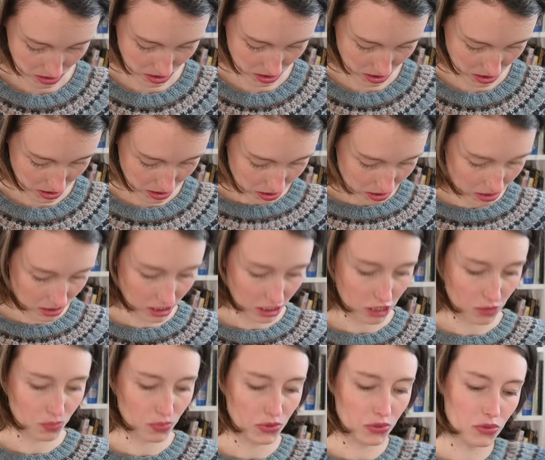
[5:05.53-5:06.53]
and
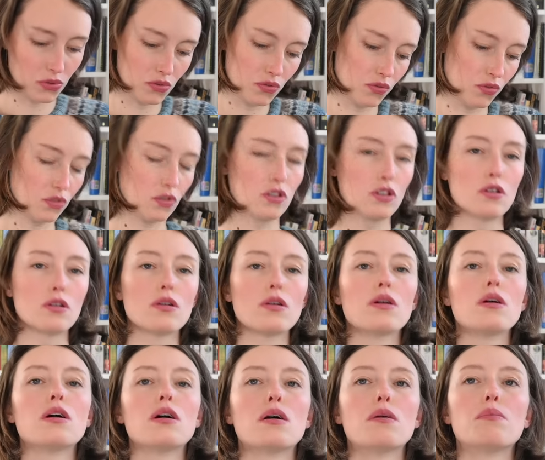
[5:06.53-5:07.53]
this beautiful
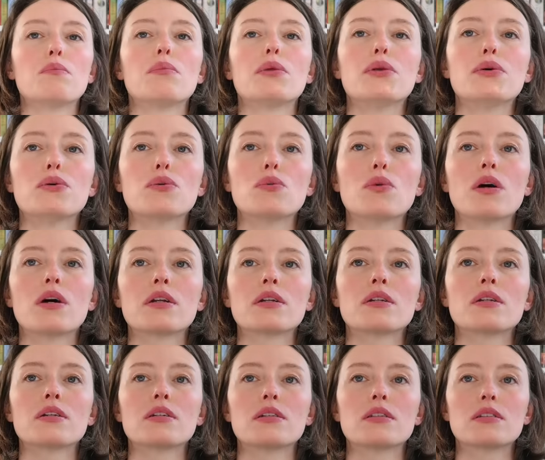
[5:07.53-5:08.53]
uh, blue
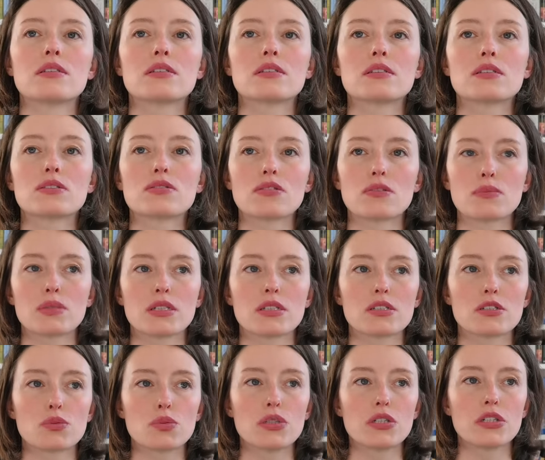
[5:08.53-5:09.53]
one is from a
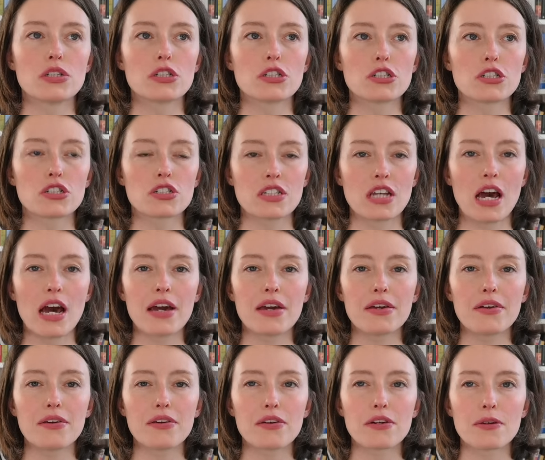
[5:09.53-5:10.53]
Swedish
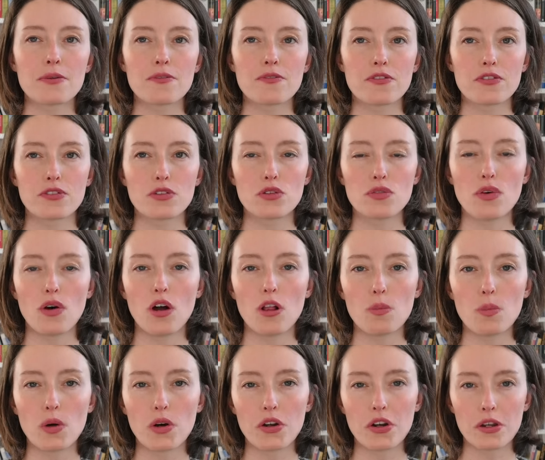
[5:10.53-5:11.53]
dyer,
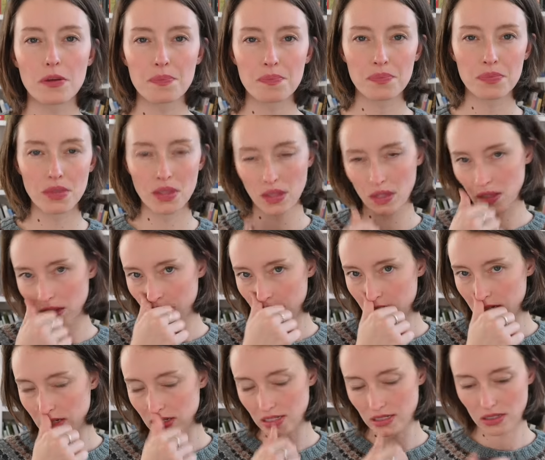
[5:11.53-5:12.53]
Frivalborg
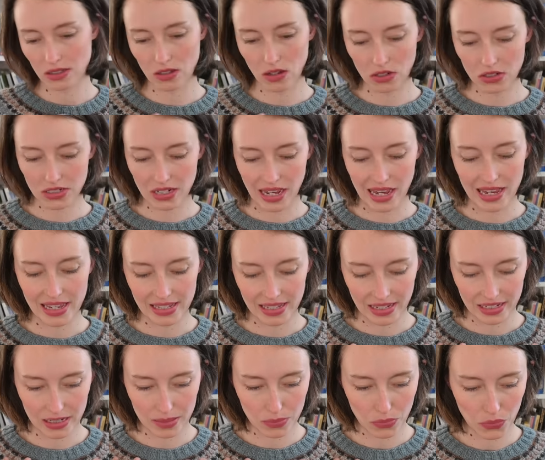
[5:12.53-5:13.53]
she's not
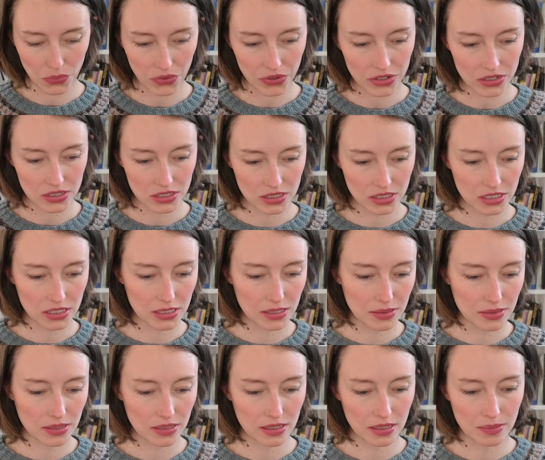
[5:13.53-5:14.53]
dying anymore
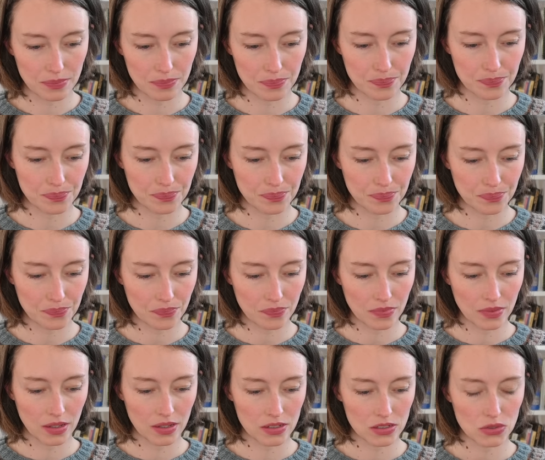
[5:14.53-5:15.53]
she um,
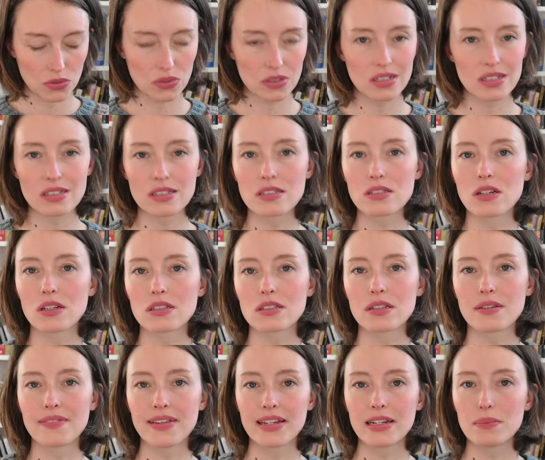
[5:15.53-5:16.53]
so it, it's not
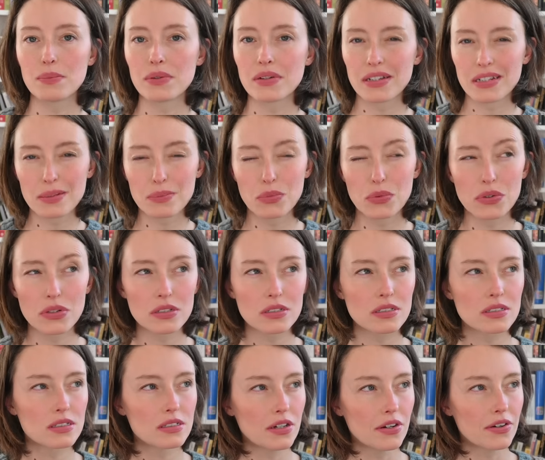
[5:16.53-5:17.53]
available anymore
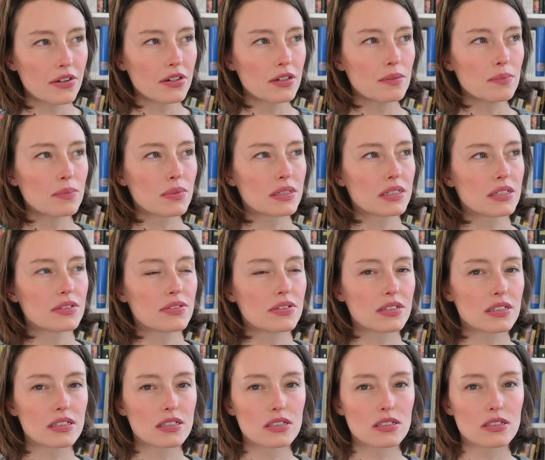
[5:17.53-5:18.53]
this yarn but I
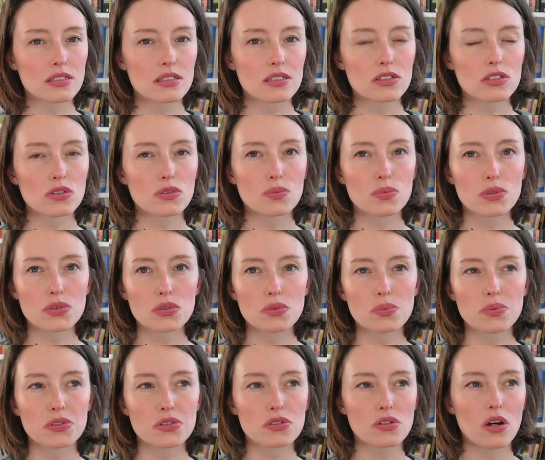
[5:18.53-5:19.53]
think it's it's so,
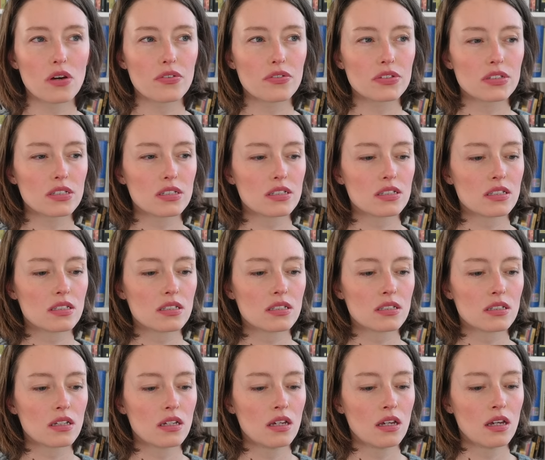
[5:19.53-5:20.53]
super soft
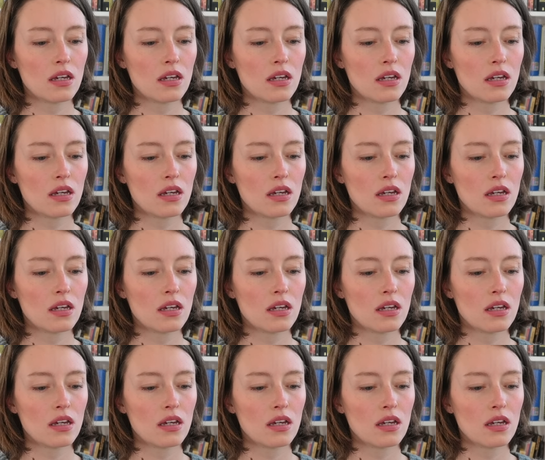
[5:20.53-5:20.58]
it's